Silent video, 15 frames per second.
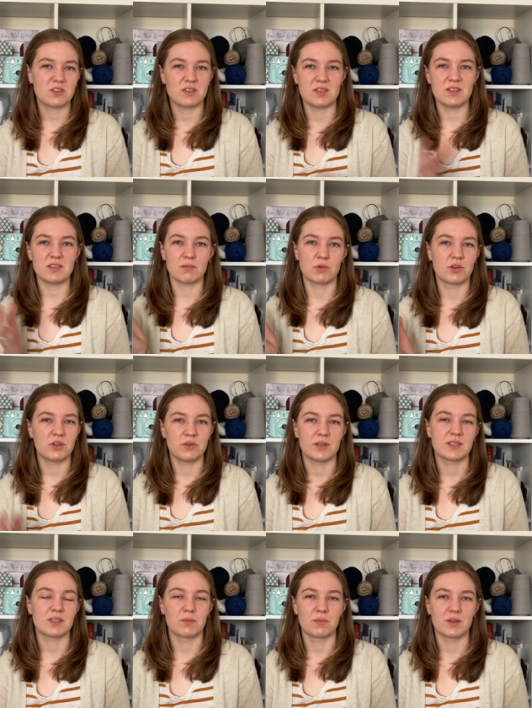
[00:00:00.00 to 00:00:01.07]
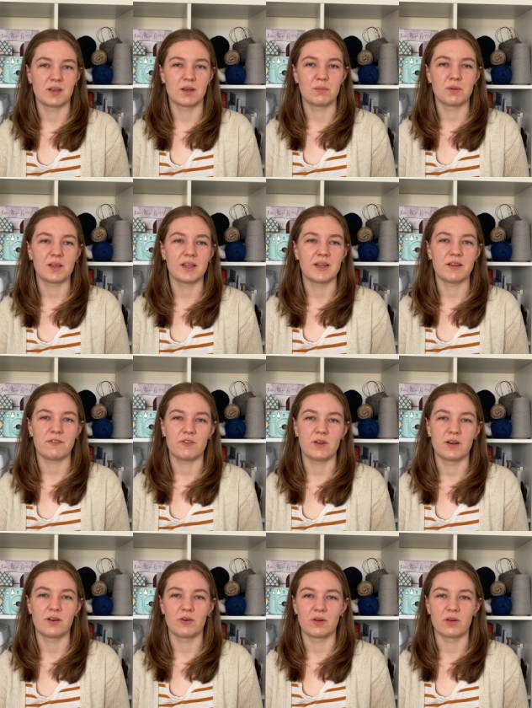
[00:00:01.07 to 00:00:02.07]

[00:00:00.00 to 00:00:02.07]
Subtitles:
see someone doing something completely different,